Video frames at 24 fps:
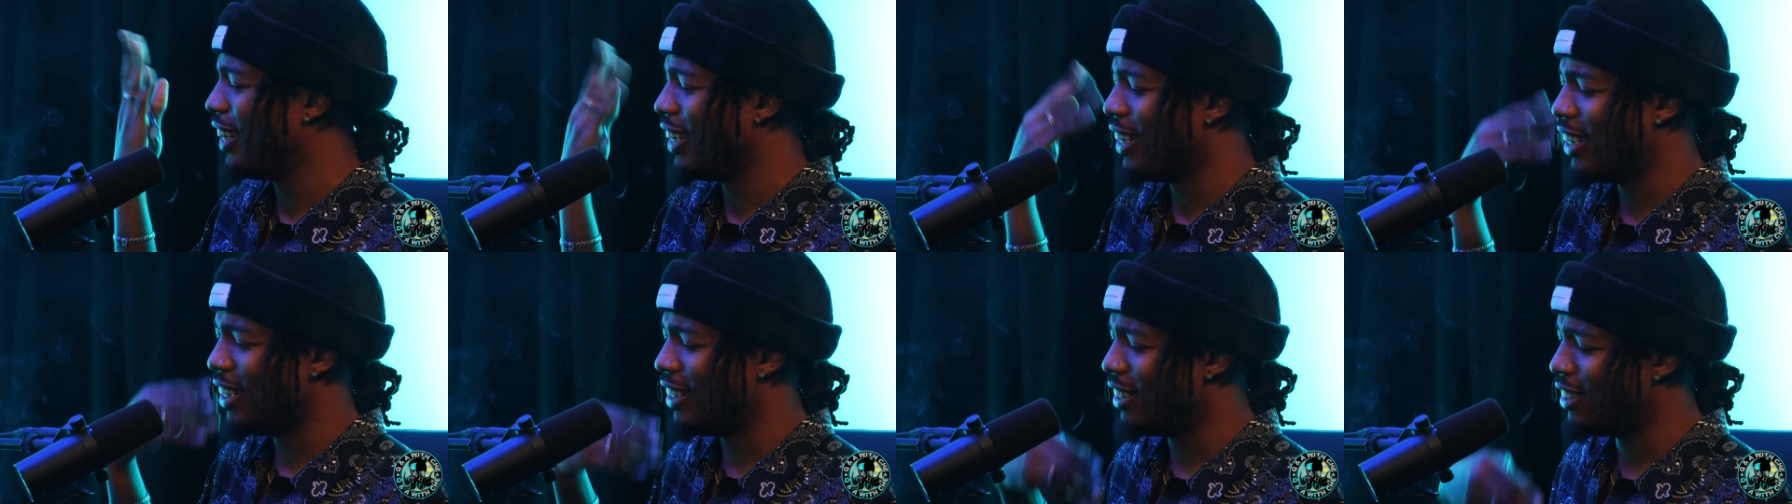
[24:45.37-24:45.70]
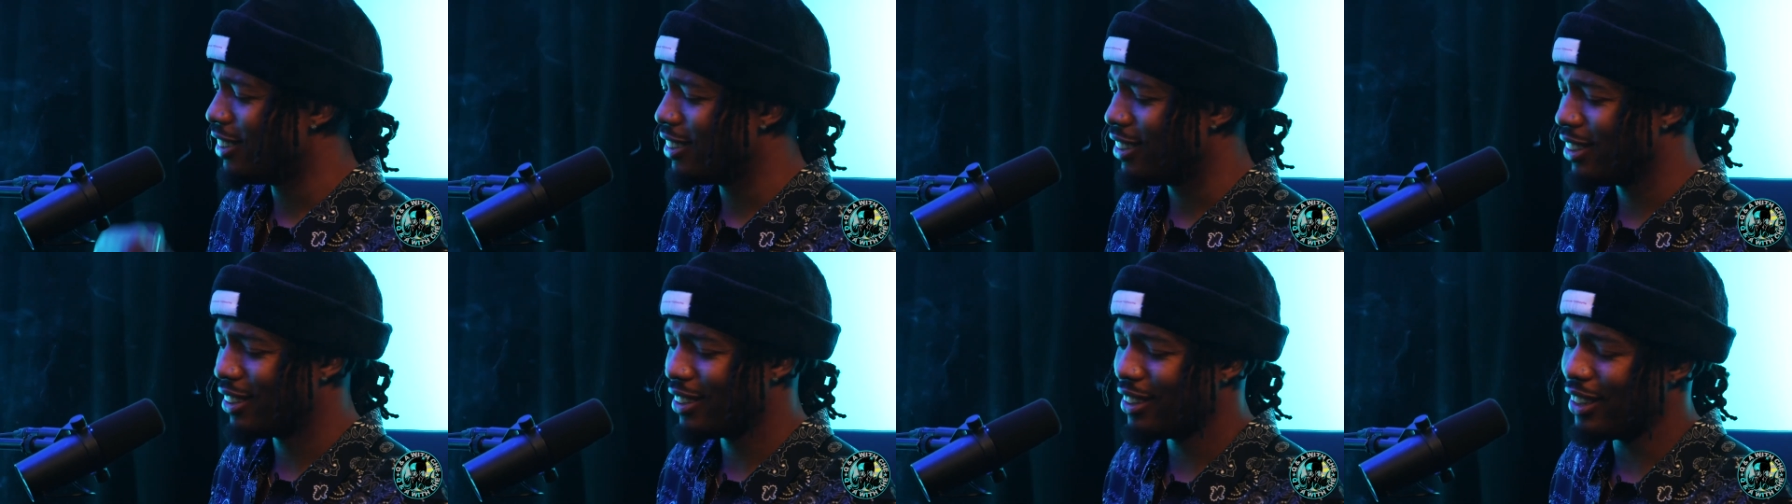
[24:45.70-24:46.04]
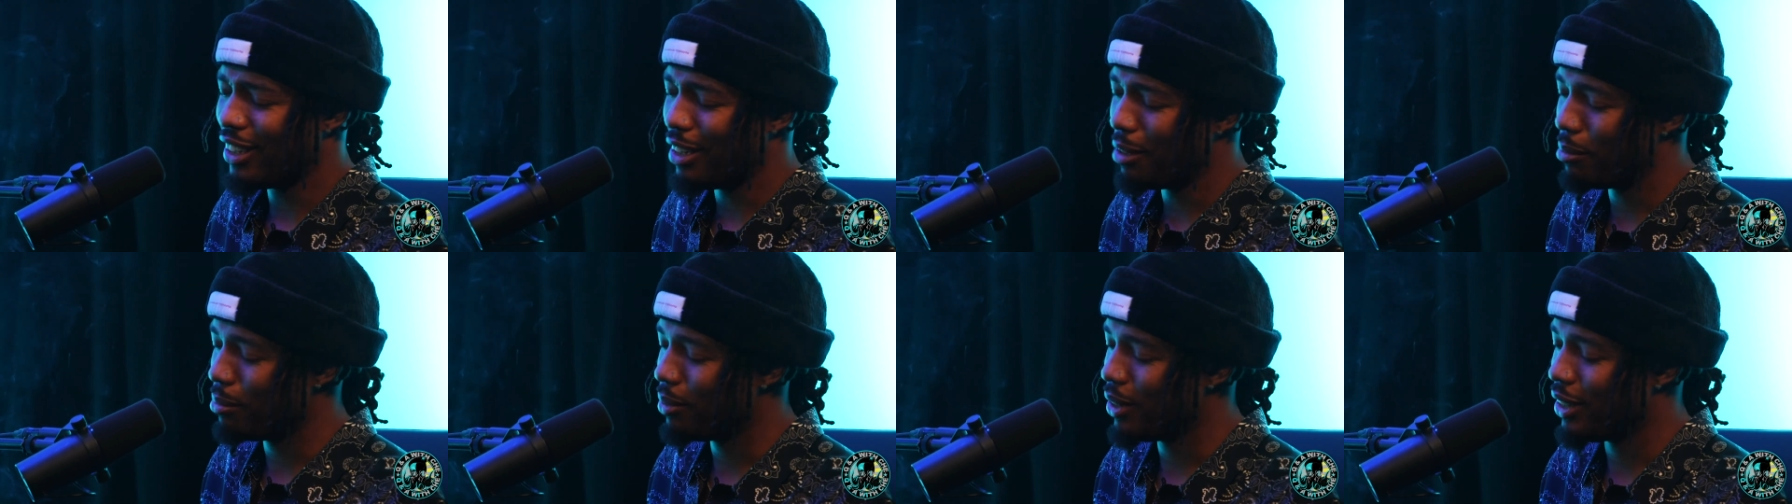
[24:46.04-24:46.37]
And it's just
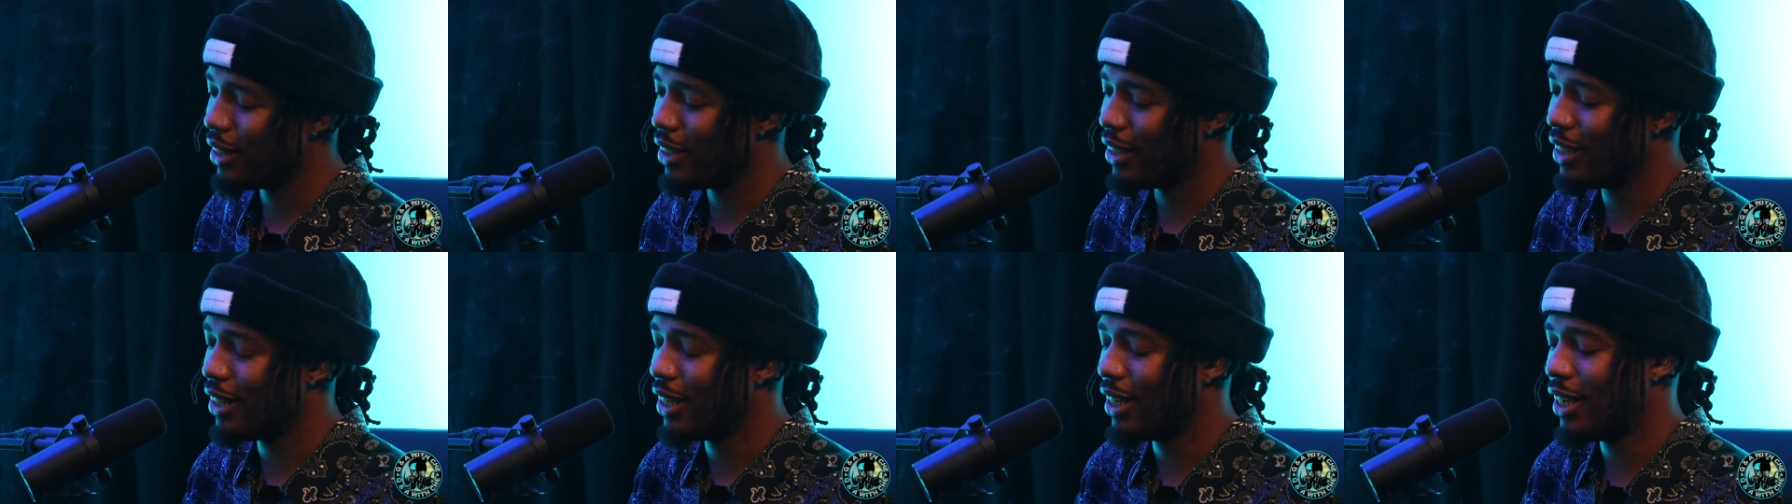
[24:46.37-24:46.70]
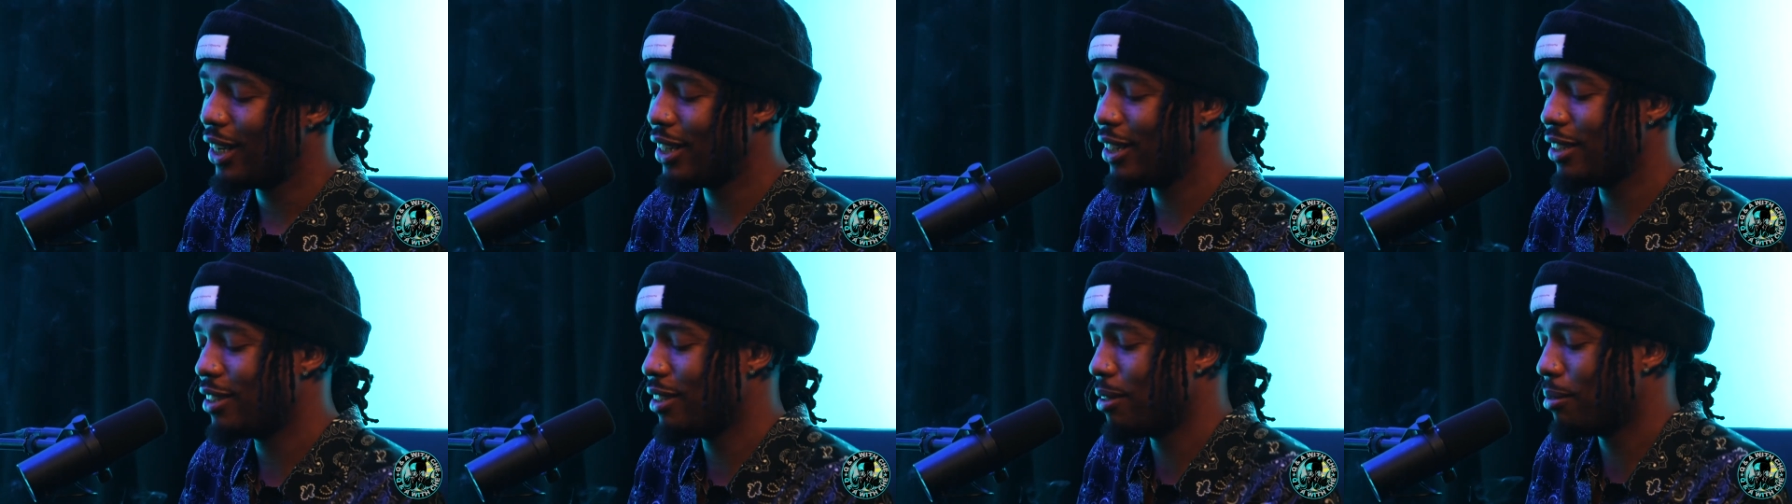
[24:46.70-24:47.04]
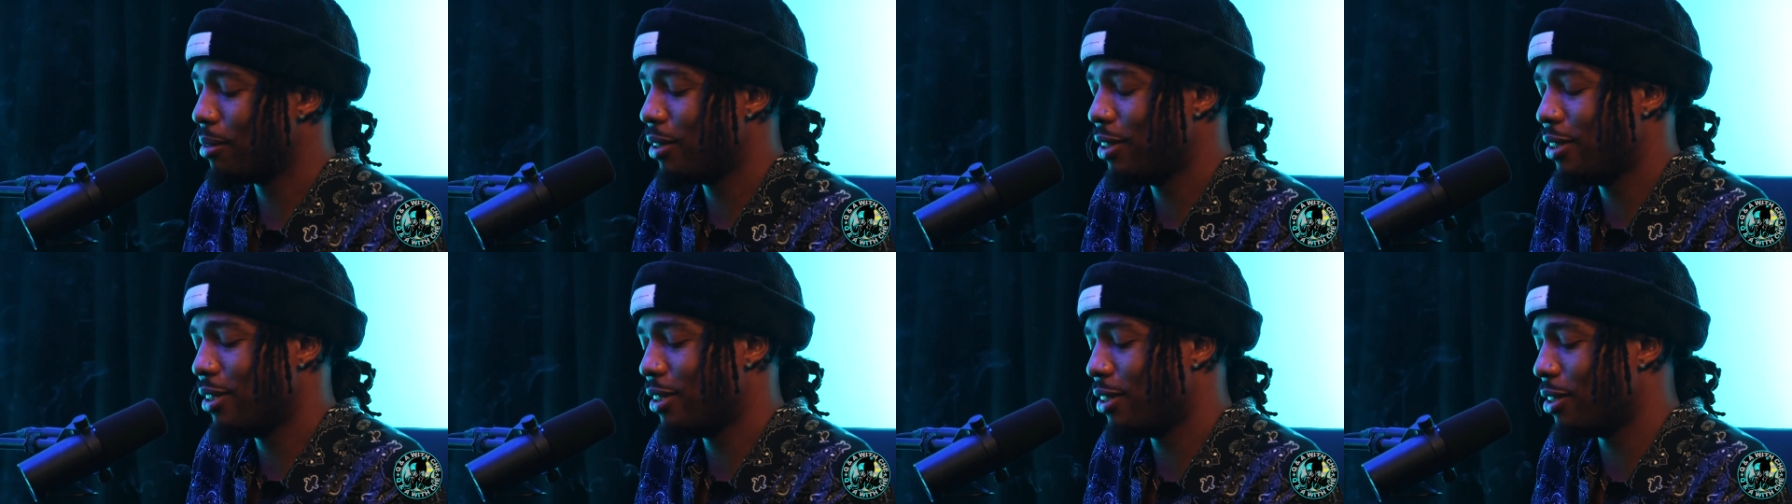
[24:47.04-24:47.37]
like, man, I, some
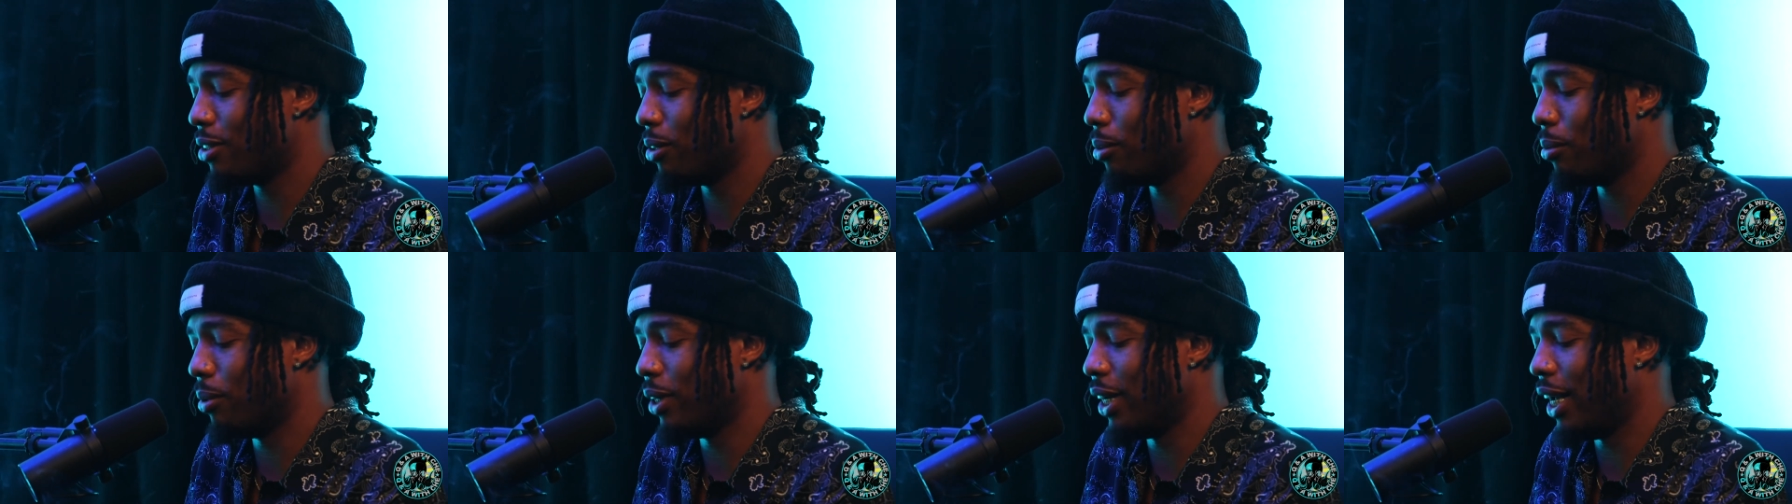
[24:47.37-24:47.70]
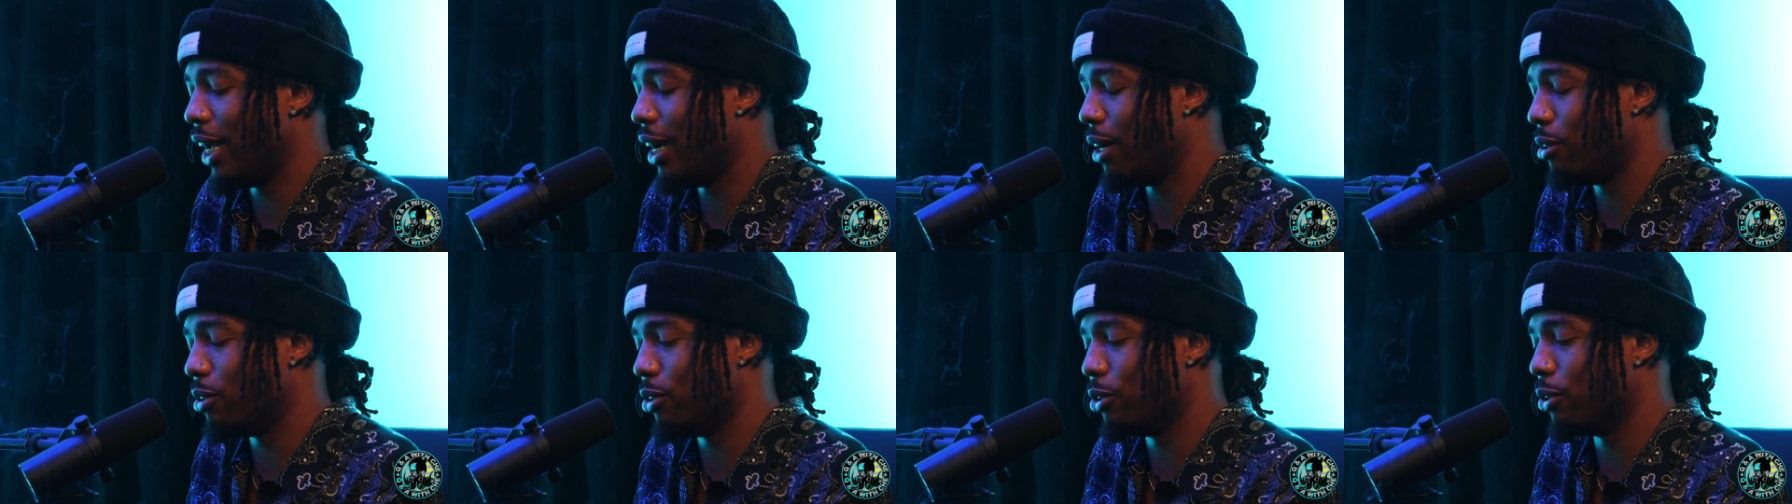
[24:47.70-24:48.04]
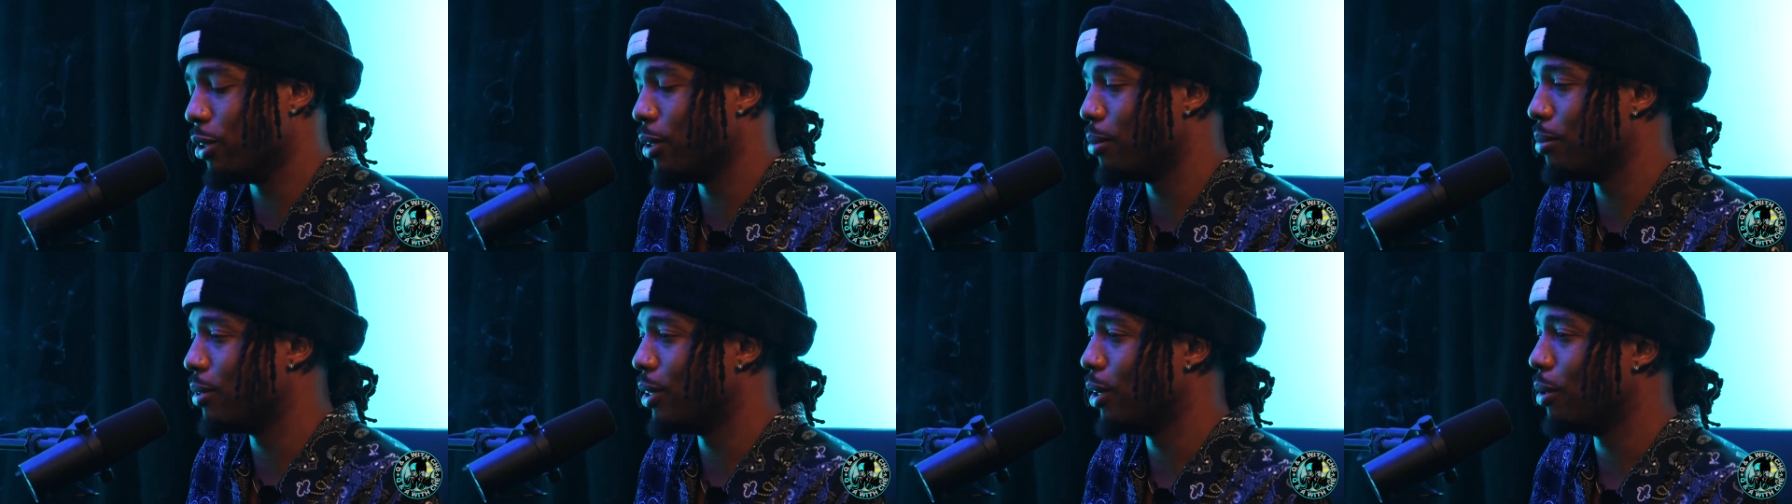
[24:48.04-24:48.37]
you just don't want to
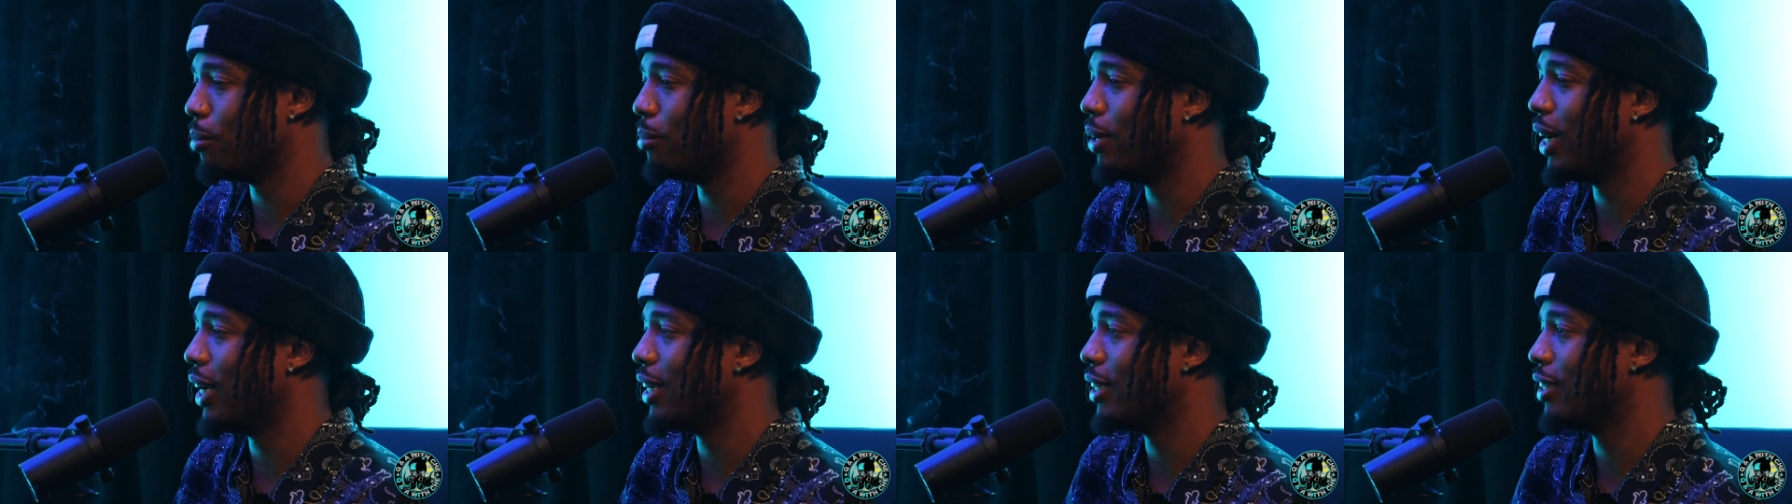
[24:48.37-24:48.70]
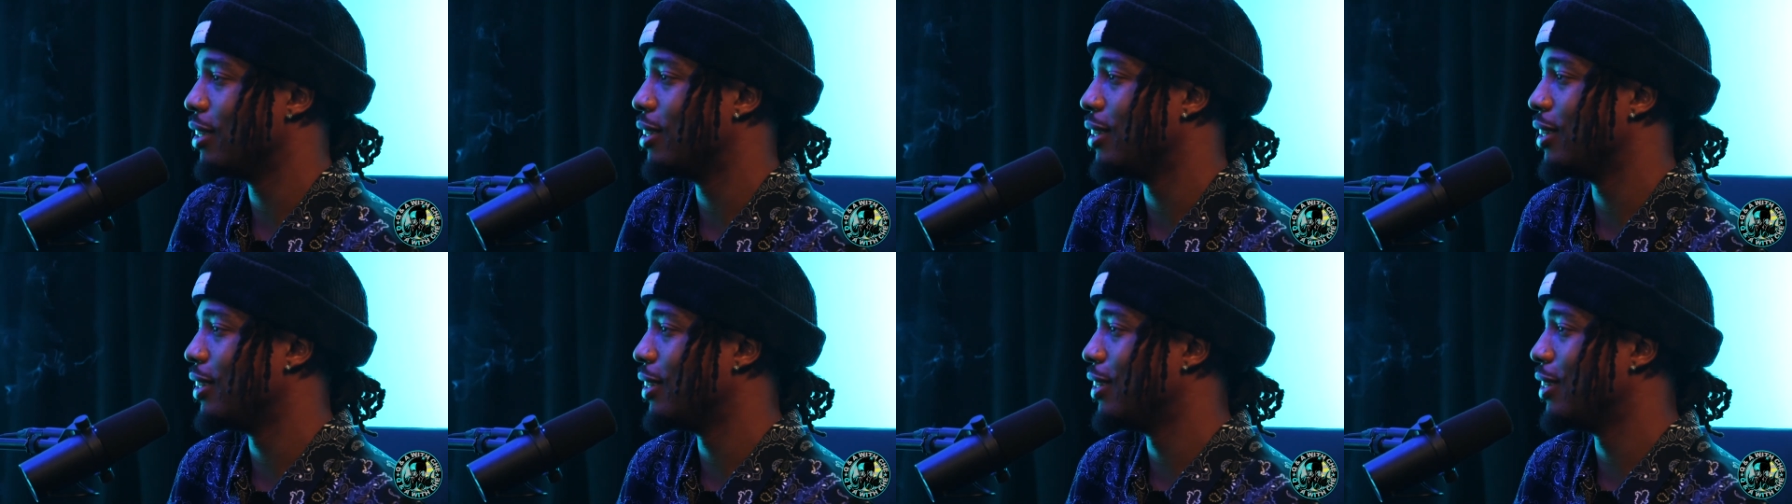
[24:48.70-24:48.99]
outdrip nobody.